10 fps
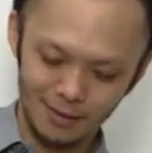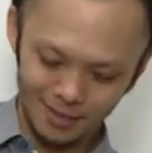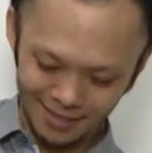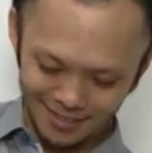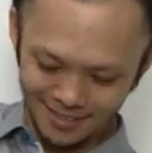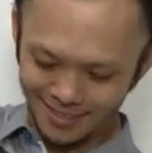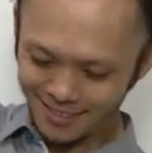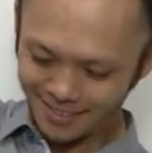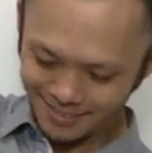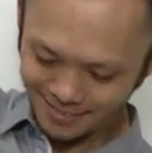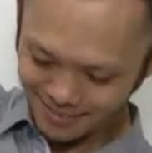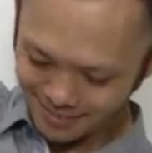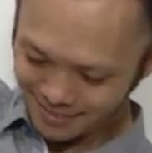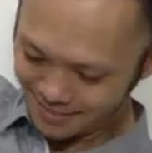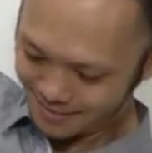
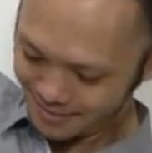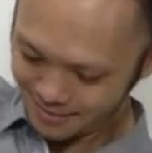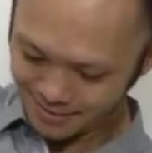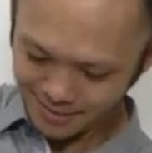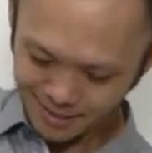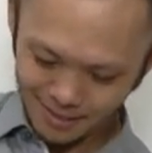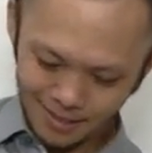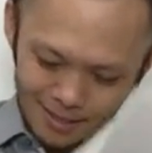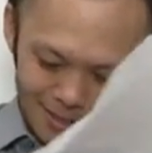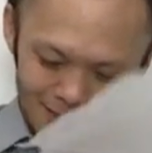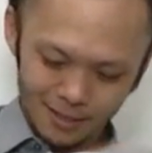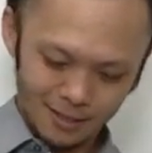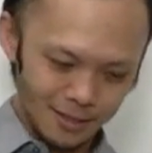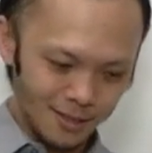No one is speaking in this clip.